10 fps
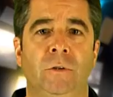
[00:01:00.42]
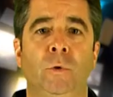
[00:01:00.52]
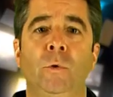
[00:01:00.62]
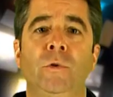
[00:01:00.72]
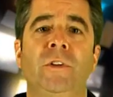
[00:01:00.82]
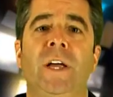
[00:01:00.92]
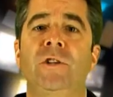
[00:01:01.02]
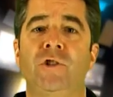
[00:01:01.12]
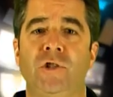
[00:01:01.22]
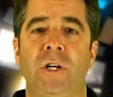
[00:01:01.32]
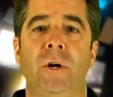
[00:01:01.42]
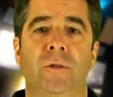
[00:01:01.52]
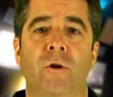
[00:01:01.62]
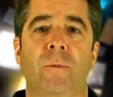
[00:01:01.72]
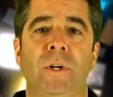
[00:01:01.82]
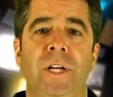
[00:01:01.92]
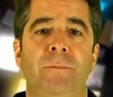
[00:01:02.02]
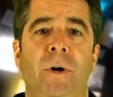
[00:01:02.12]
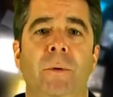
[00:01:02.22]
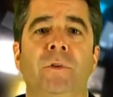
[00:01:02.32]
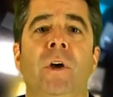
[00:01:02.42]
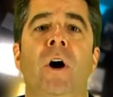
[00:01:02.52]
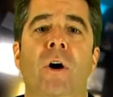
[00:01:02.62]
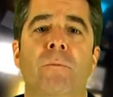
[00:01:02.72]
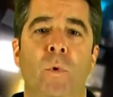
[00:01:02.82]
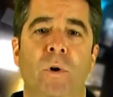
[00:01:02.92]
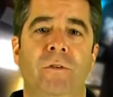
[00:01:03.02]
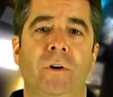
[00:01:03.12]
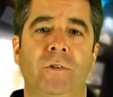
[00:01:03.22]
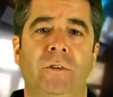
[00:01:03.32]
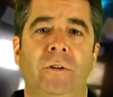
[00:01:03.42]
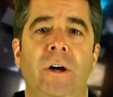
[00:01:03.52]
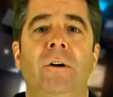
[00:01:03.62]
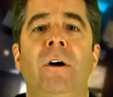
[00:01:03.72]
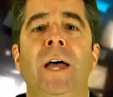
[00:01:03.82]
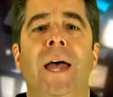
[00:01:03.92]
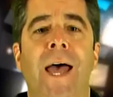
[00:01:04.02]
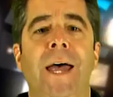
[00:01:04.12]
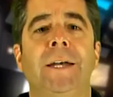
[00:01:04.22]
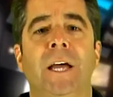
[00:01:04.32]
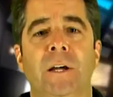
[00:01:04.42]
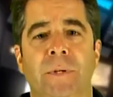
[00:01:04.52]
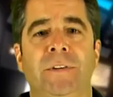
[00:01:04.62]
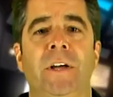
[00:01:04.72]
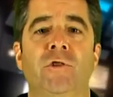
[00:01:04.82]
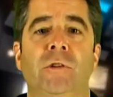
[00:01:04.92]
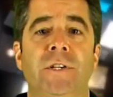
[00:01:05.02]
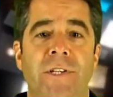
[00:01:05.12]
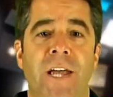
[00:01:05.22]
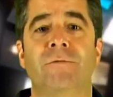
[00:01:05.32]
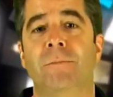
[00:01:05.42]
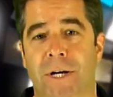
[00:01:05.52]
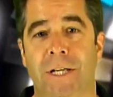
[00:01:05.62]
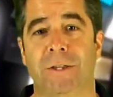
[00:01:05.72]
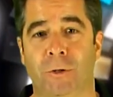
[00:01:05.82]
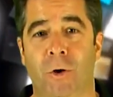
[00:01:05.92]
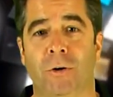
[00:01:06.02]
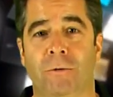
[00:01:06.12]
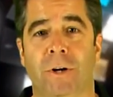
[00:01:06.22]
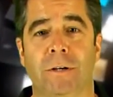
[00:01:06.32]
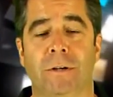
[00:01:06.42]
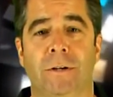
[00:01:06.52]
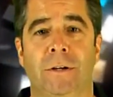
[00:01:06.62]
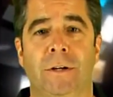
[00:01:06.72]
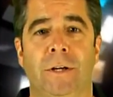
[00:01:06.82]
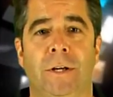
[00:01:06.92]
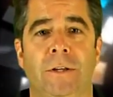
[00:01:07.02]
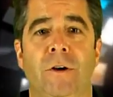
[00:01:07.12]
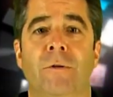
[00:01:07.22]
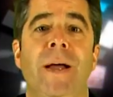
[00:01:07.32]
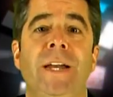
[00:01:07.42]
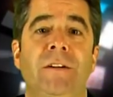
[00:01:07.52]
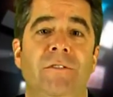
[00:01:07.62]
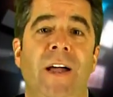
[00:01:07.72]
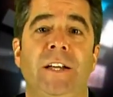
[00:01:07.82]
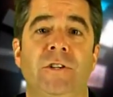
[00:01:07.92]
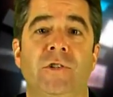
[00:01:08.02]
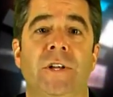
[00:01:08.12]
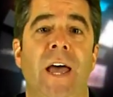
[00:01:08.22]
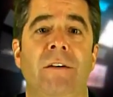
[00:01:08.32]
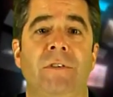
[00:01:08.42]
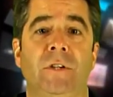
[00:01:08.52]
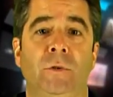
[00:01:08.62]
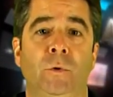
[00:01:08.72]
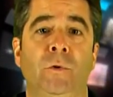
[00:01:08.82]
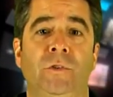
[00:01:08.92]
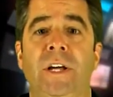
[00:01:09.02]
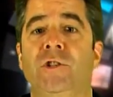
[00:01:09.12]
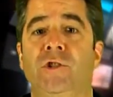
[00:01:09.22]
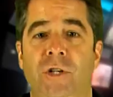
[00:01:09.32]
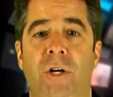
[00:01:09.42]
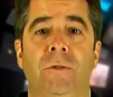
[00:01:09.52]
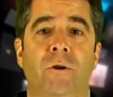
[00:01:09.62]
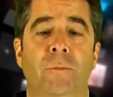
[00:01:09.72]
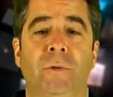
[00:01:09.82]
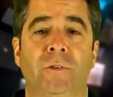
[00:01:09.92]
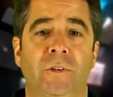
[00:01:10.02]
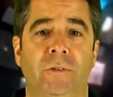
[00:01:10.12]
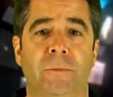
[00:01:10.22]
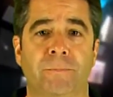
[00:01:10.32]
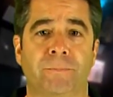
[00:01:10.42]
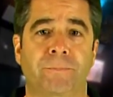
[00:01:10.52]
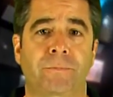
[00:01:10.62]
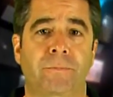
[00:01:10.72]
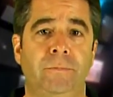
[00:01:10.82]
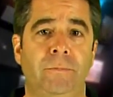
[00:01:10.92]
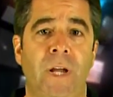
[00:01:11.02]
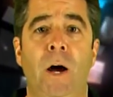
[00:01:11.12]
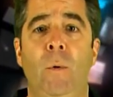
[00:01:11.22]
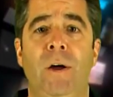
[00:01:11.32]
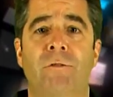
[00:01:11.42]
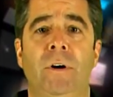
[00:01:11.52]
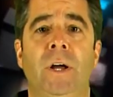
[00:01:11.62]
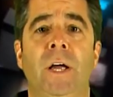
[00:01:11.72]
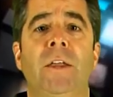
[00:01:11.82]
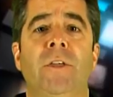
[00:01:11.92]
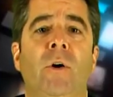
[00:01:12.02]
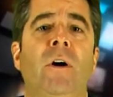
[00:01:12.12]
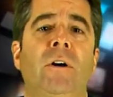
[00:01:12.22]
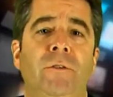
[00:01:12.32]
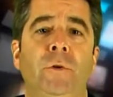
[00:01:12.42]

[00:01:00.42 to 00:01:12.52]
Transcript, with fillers: dual stage geothermal heat pumps are more versatile and can potentially save money in the long run. There are many advantages to having the dual stage geothermal system. However, there are a few